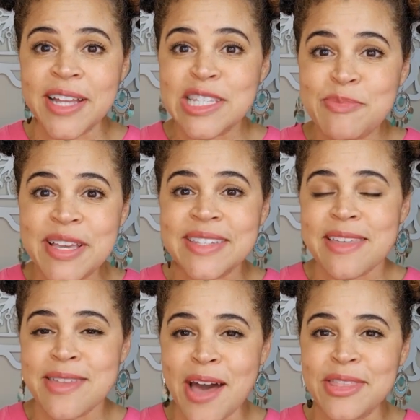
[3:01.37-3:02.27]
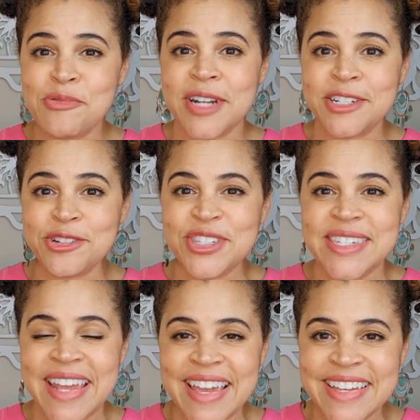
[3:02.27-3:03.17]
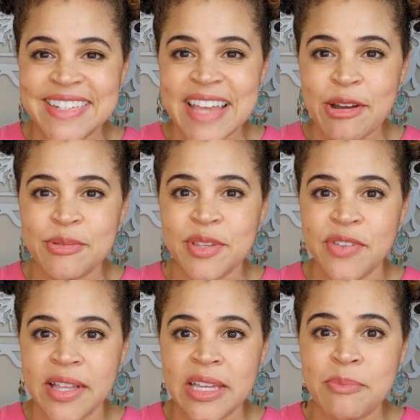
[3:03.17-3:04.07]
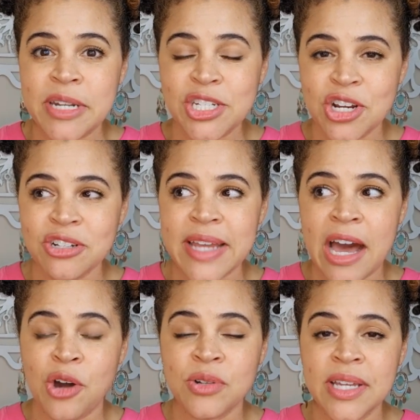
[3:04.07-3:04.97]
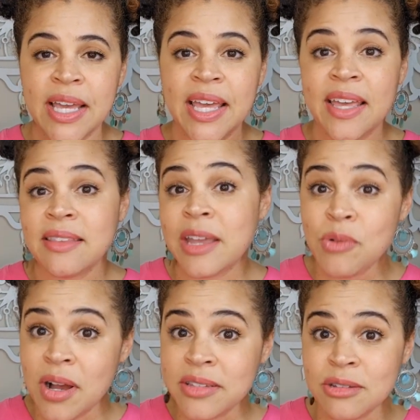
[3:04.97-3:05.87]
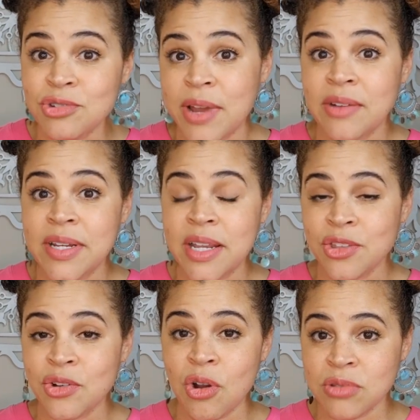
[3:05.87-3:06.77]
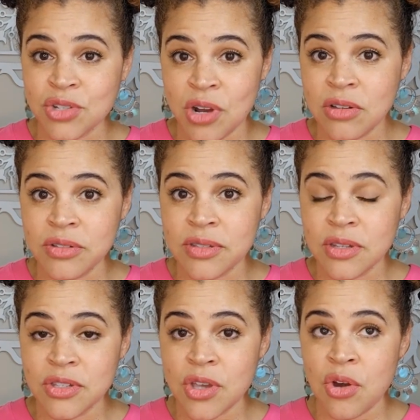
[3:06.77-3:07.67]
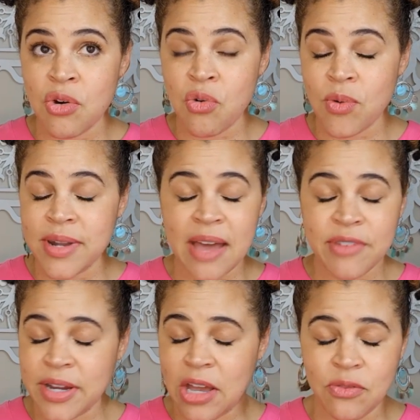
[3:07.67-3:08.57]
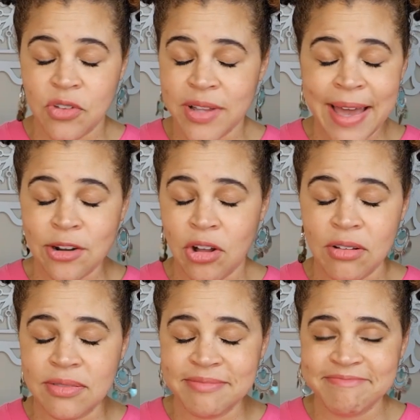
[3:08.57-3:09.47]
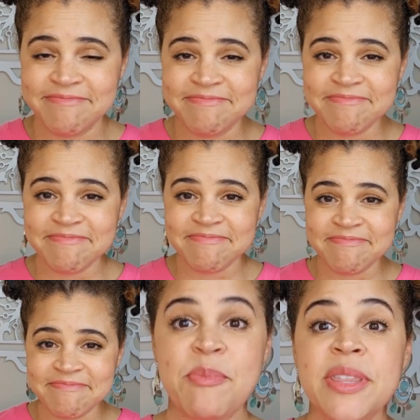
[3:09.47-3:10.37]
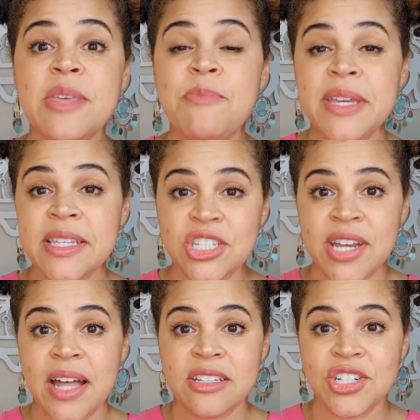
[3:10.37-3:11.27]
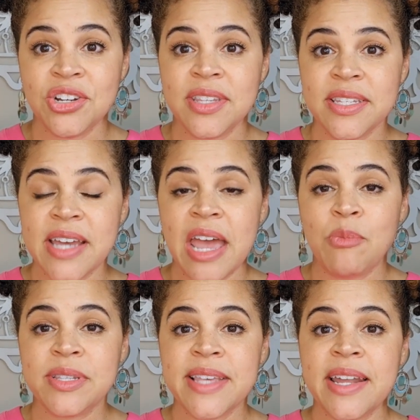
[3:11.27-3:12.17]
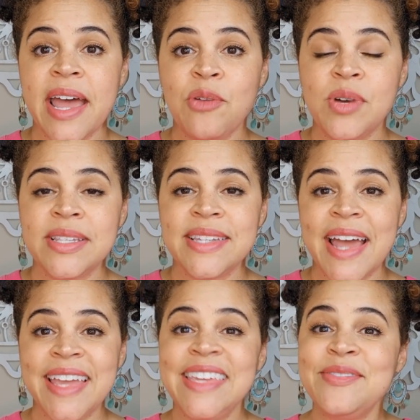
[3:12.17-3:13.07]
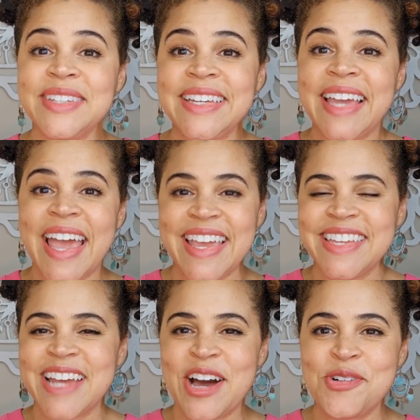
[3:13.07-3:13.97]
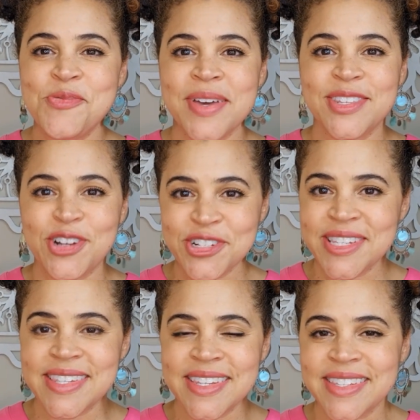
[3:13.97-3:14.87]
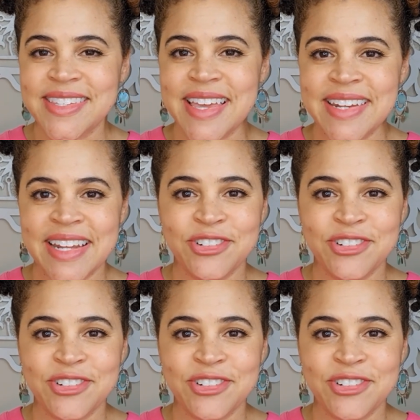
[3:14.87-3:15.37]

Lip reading: friends because I thought they would understand how I was feeling, but it turned out they were also drowning in their own struggles. So not very helpful at all. But the biggest challenge during this time was that I was naively hanging out with narcissists and